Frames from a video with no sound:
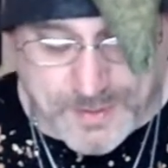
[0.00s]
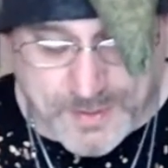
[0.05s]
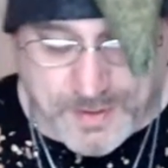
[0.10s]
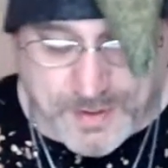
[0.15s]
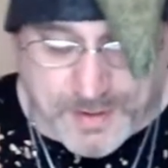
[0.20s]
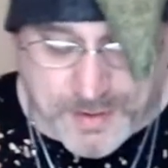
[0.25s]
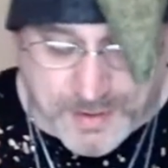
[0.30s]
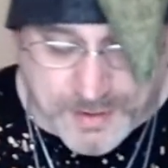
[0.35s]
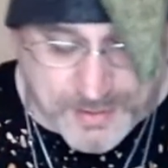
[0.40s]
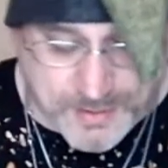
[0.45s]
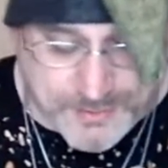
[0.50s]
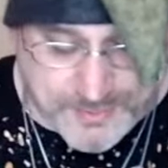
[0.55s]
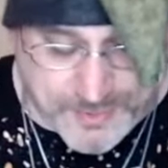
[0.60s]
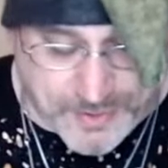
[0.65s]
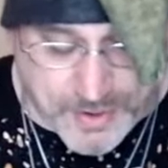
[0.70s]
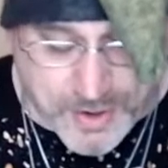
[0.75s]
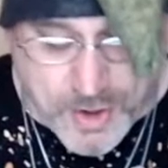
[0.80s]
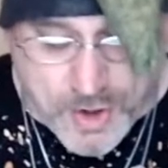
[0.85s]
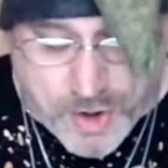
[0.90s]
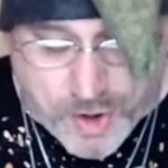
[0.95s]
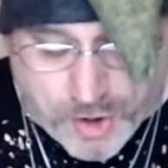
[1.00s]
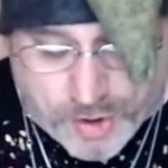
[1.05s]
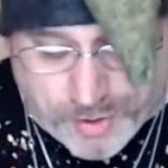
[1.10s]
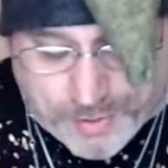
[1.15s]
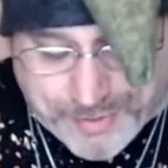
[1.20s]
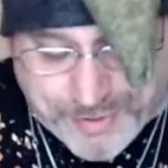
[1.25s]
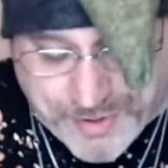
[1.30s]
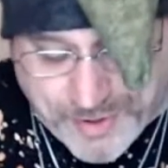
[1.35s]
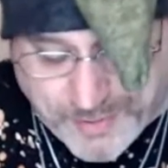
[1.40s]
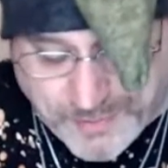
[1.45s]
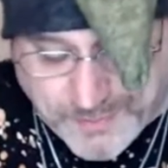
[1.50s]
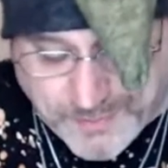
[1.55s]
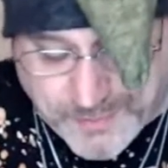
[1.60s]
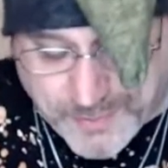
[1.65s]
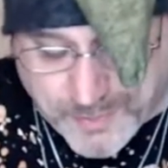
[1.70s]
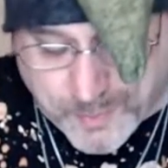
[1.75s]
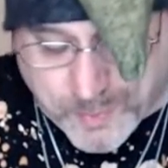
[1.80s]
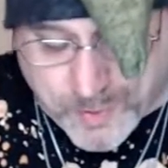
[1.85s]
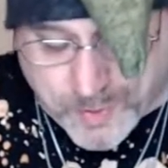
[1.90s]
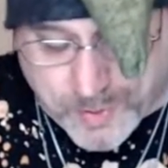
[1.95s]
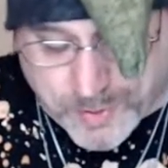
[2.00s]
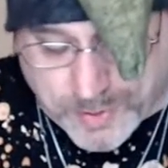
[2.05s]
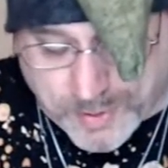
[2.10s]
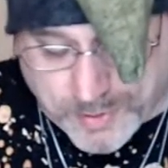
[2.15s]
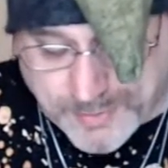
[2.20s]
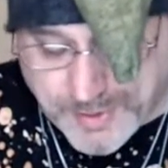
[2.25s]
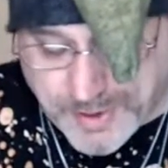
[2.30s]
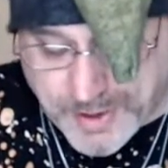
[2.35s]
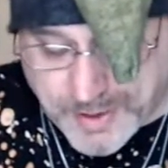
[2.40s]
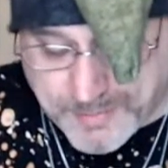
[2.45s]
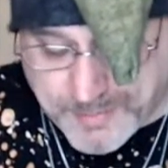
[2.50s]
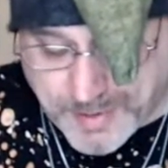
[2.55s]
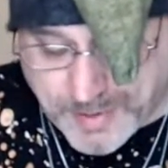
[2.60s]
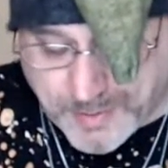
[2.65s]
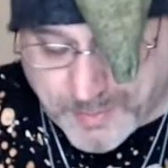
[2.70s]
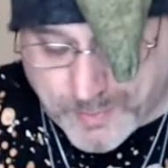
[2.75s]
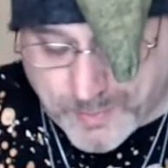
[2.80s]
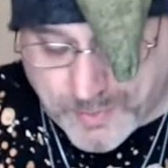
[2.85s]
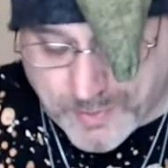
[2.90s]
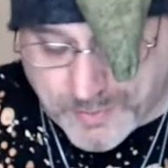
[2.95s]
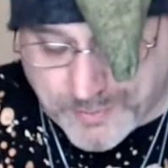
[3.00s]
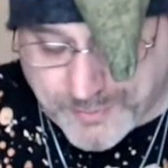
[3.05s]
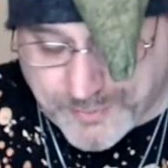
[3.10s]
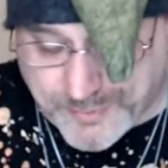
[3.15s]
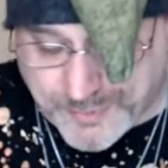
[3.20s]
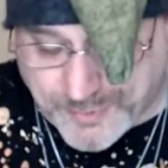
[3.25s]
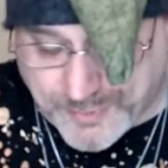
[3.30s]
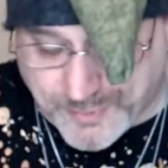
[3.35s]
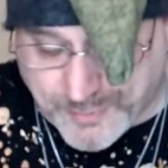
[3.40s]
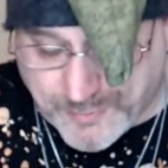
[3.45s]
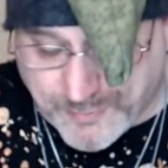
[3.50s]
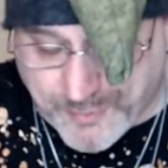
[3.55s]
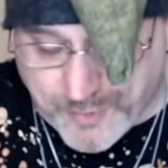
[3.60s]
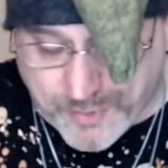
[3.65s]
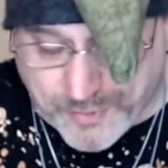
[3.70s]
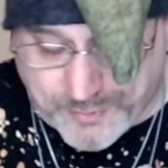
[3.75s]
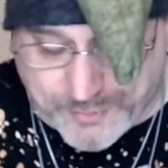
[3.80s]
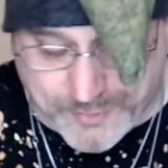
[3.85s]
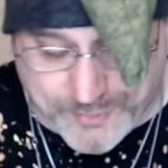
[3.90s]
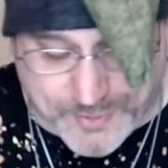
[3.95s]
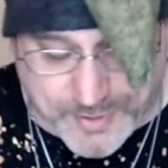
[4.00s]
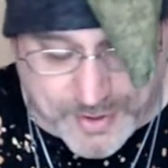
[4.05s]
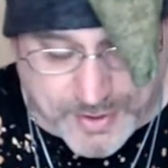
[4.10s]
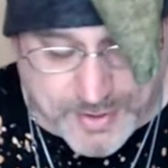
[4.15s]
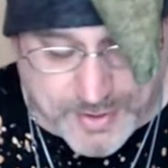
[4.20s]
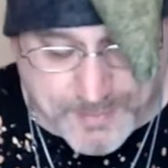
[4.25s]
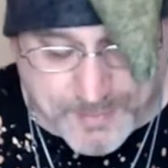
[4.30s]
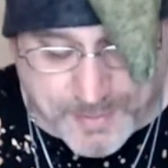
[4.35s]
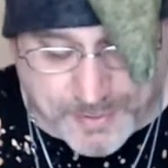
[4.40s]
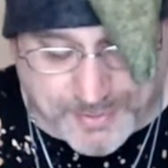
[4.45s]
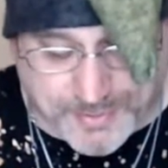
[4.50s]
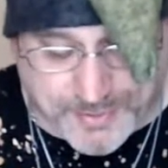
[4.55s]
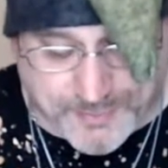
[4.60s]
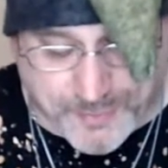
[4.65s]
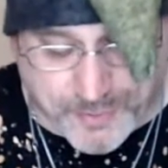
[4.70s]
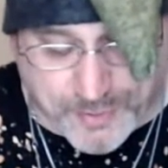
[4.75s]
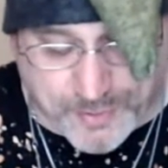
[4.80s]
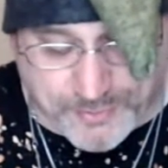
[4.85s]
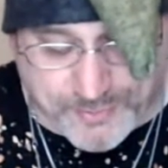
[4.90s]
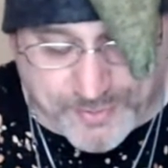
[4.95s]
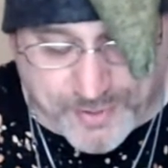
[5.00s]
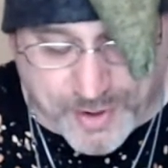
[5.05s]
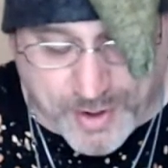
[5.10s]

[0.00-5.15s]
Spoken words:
Let's see. All things in the world and many worlds, the universe and the multiverse,